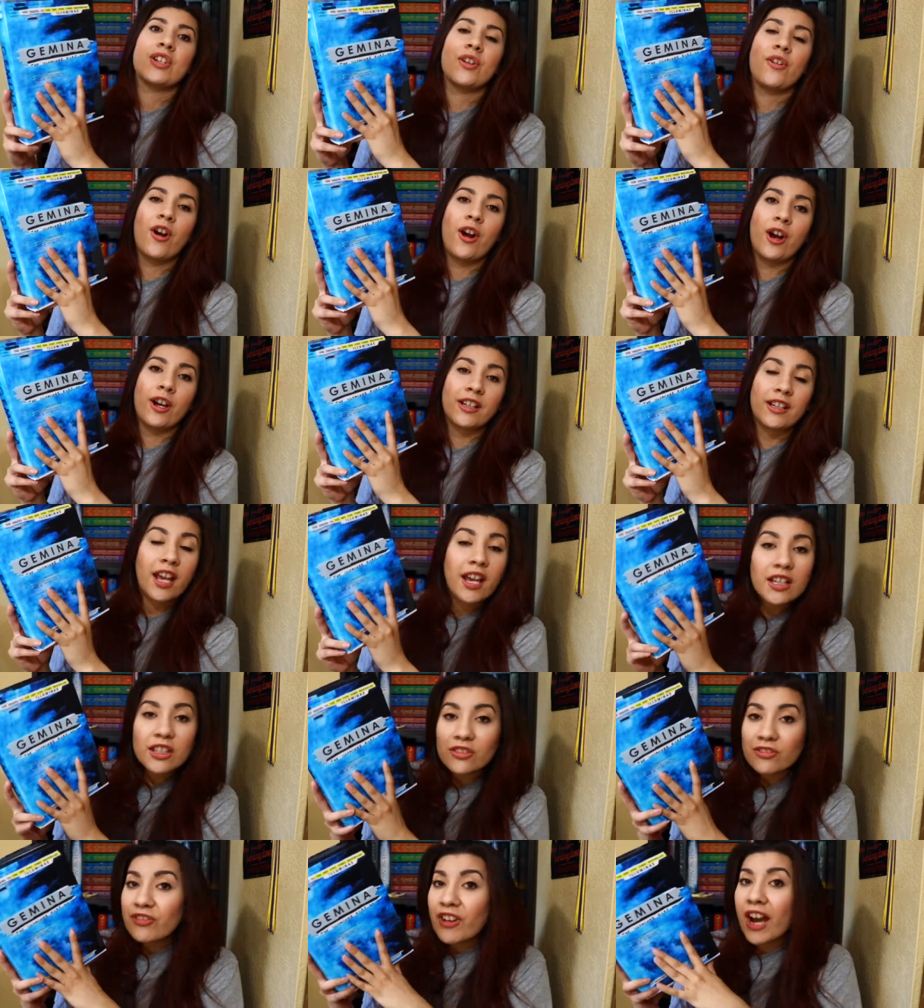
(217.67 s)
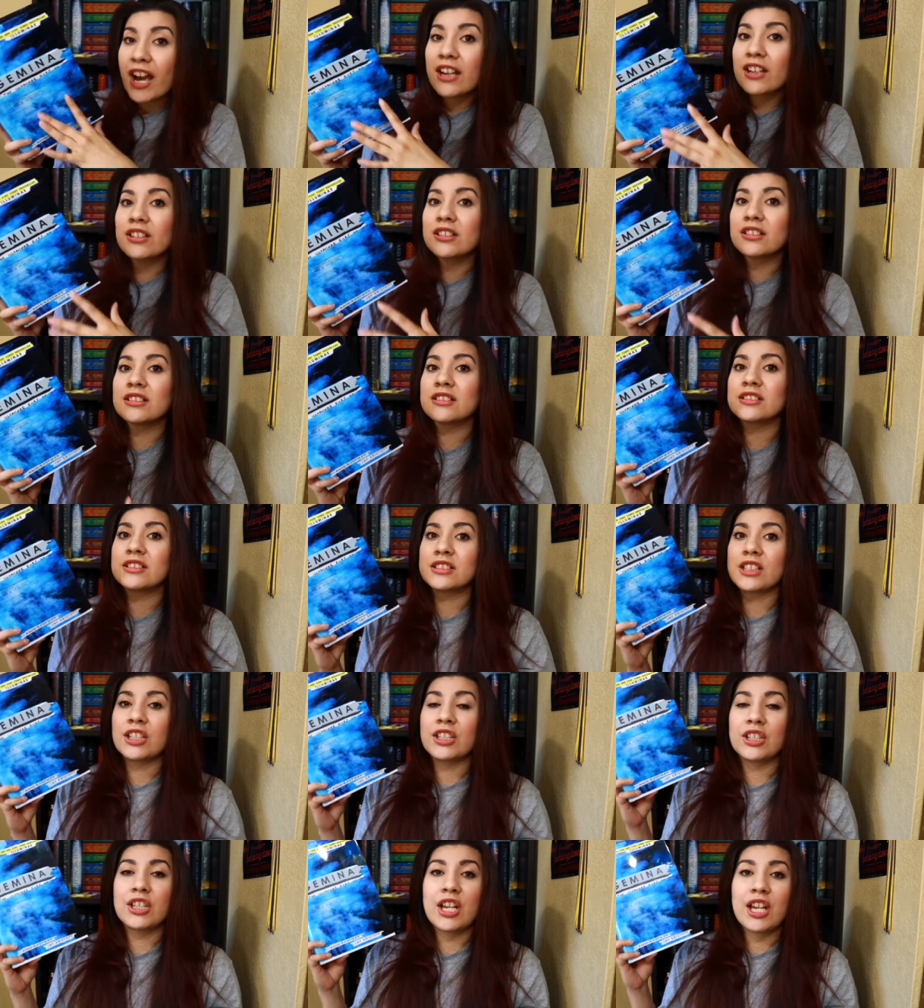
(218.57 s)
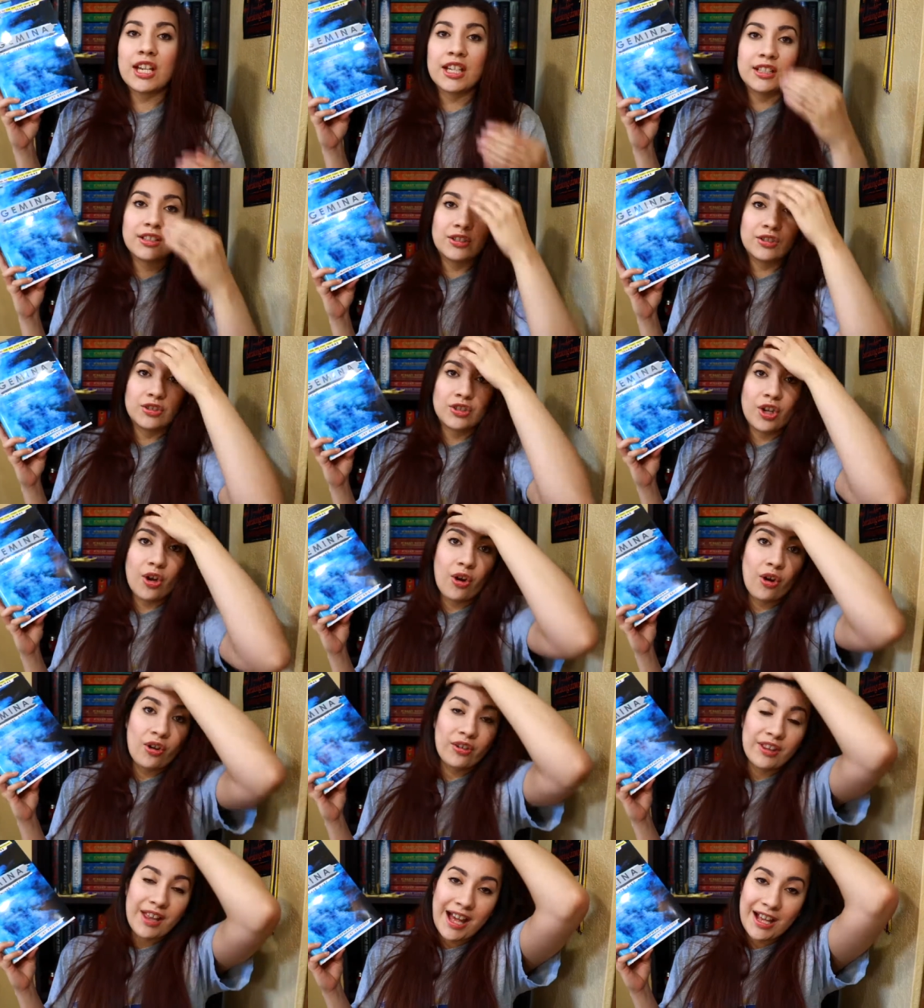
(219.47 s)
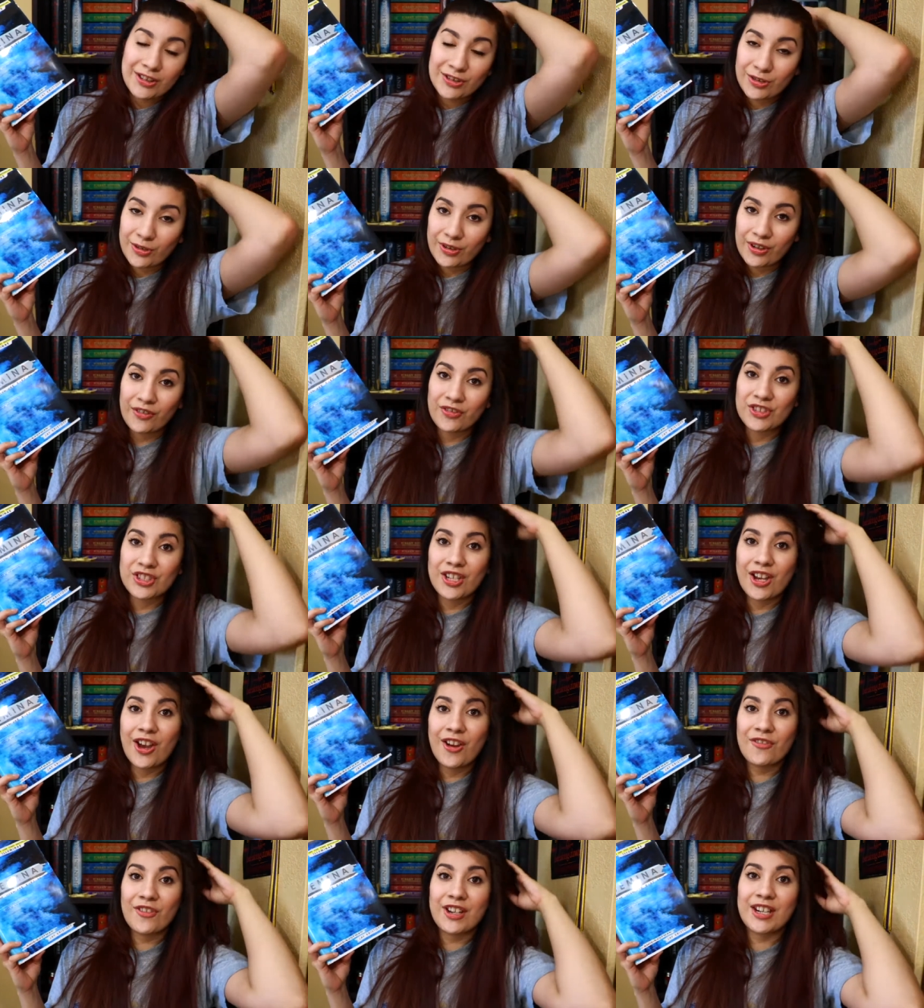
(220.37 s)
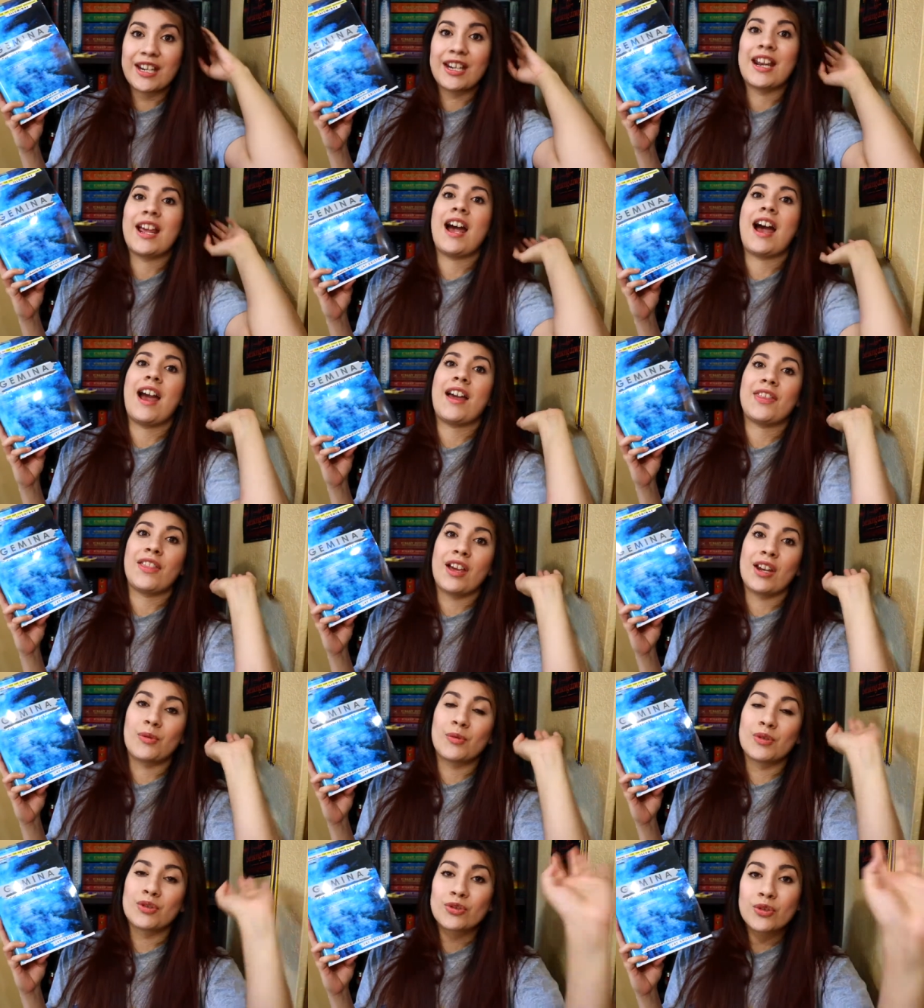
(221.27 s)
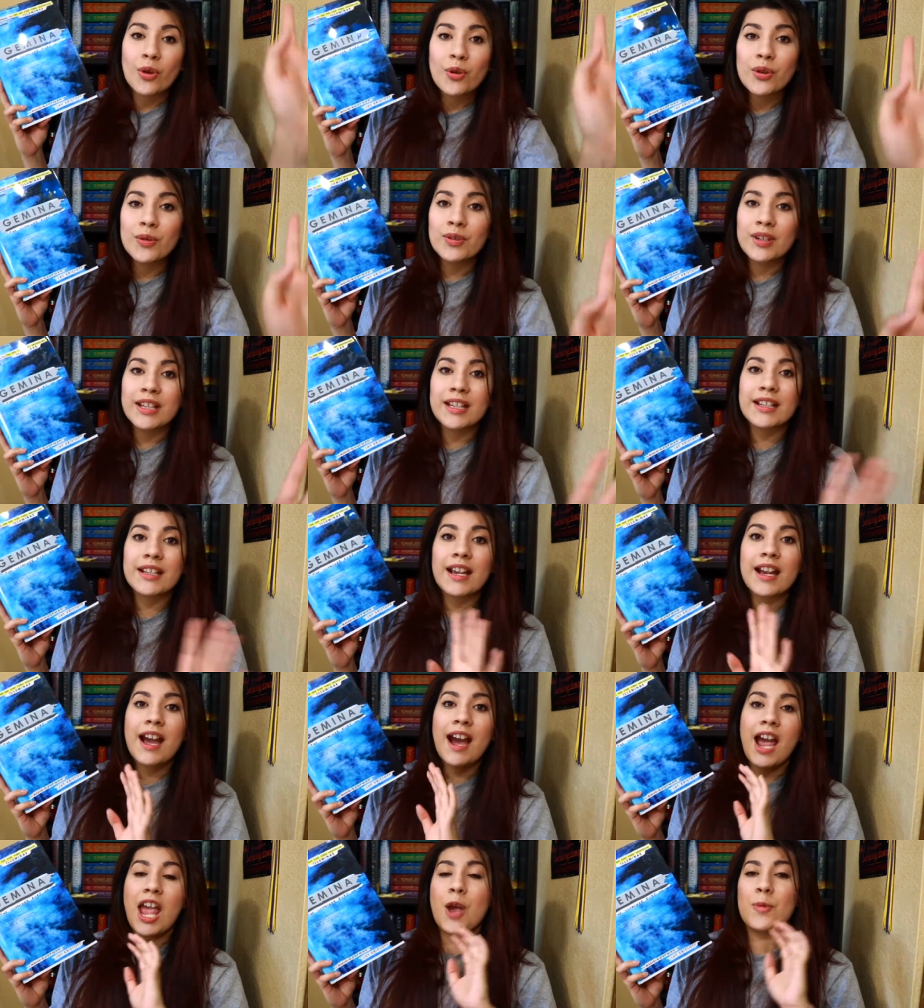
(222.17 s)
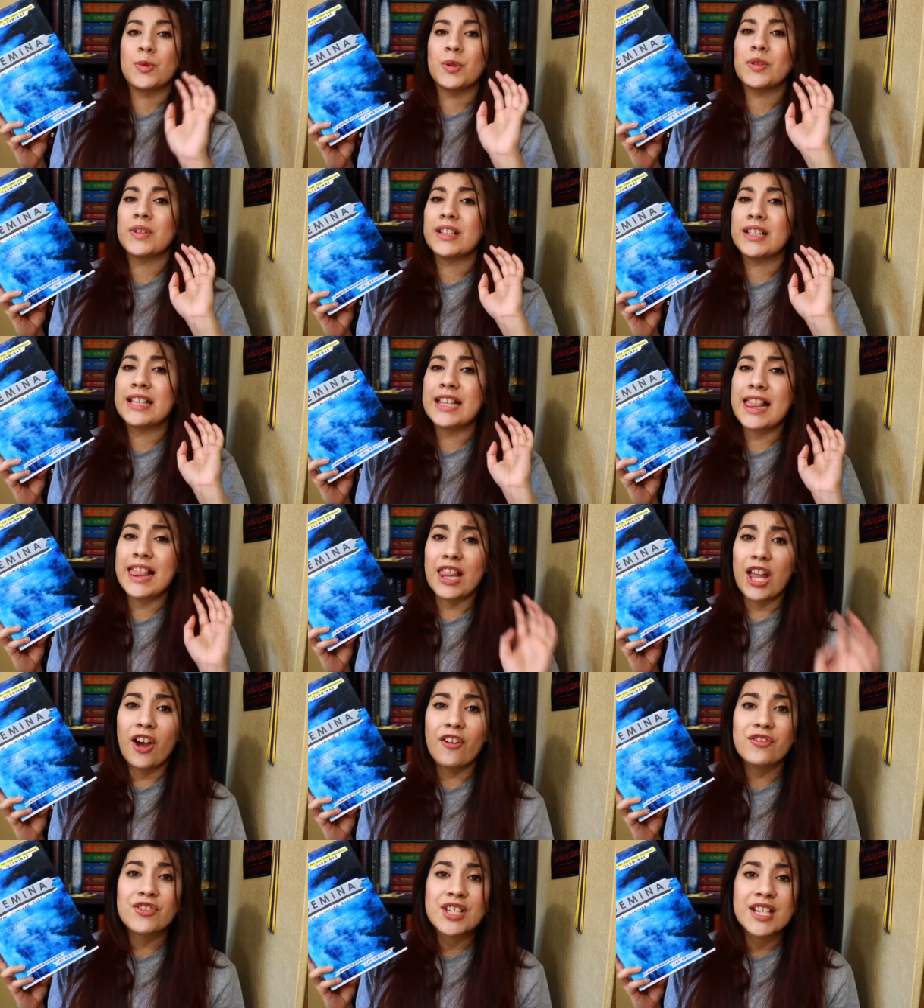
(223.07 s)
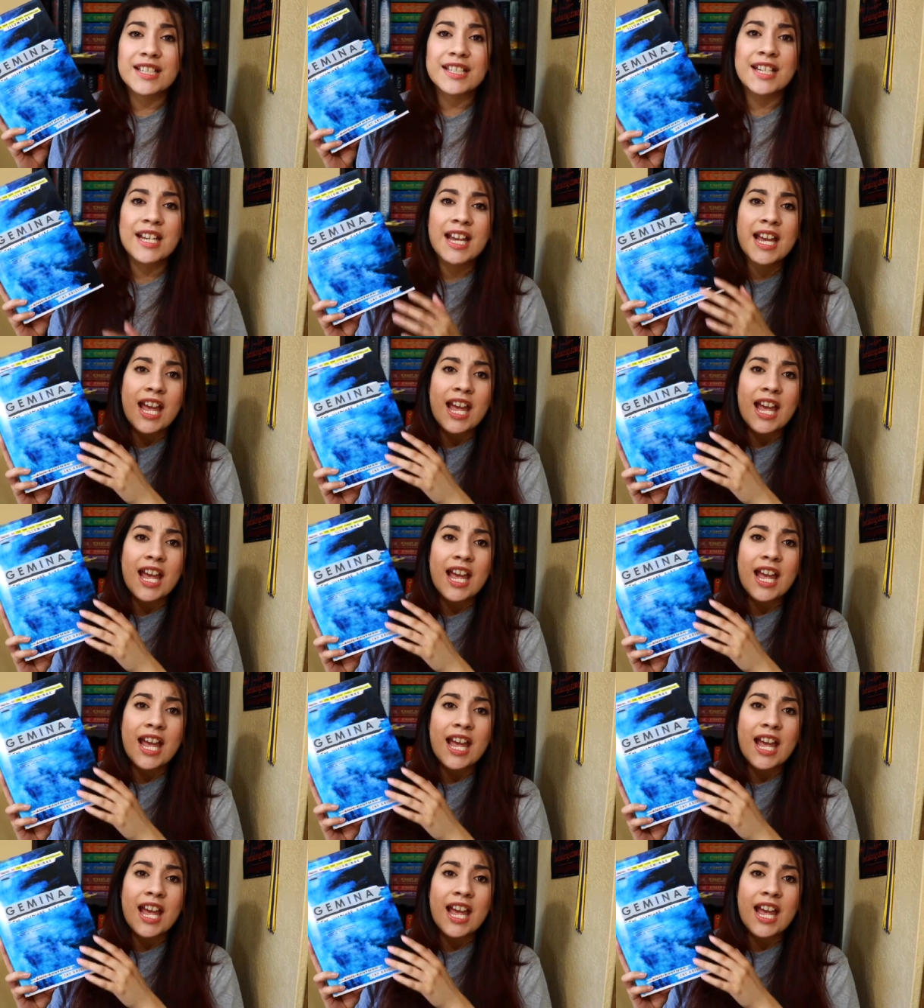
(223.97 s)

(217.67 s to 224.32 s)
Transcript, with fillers: uh, case files and all that sort of stuff and I thought it was so unique. I absolutely loved it.